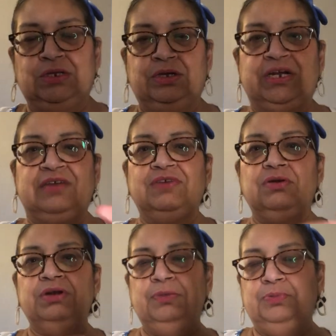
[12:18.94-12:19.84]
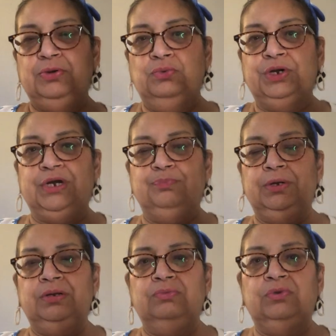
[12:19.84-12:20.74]
And I've already put one up
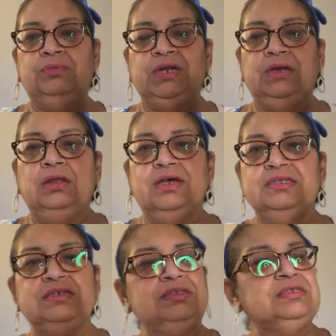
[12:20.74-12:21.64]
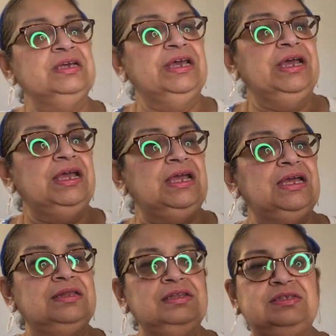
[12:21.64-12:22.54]
in one of my closets.
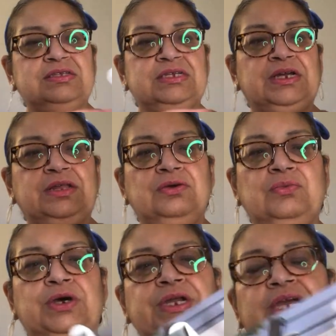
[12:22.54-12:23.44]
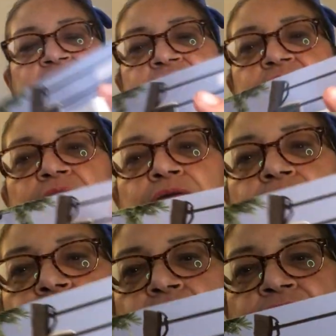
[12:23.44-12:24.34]
And this is another one. It has a little
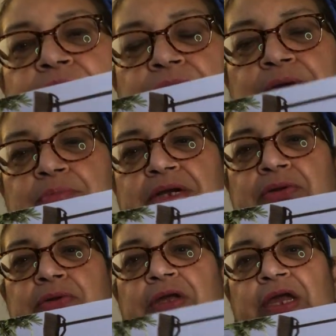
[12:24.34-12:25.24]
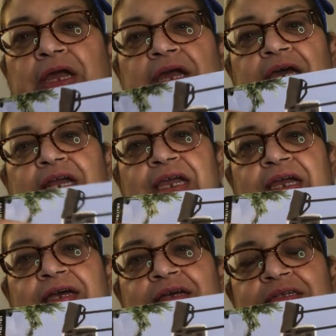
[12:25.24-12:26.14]
hook here in the middle. And it
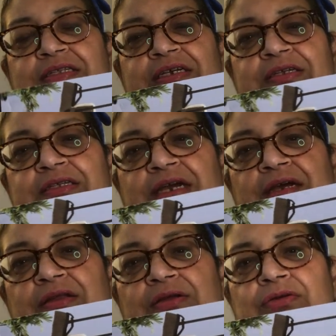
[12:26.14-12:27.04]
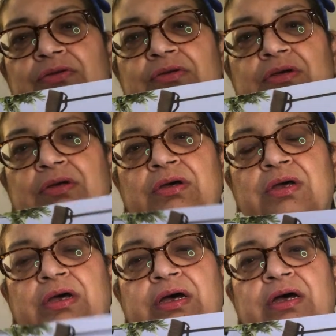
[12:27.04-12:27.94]
has these like little
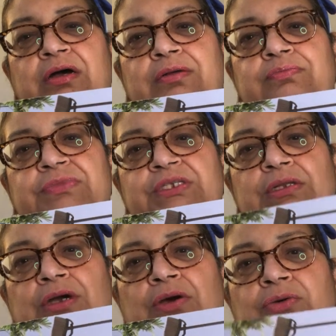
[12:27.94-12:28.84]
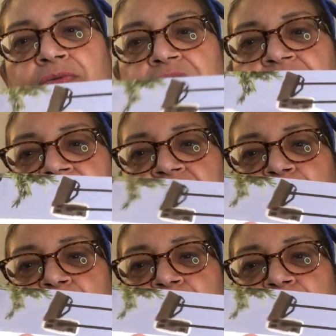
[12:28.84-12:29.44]
silicone things.